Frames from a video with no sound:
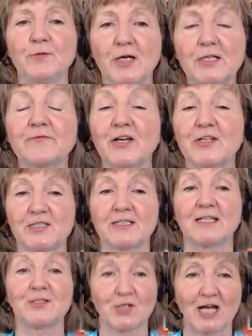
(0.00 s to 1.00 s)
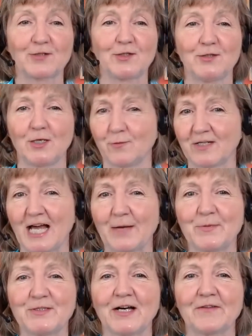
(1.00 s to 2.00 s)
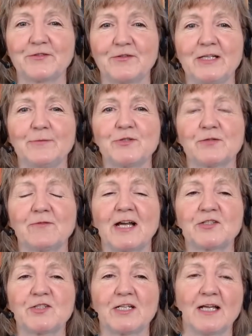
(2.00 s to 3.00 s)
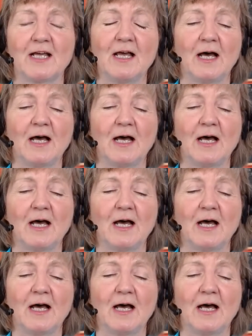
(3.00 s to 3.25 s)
None of us exactly know what happened after he was arrested.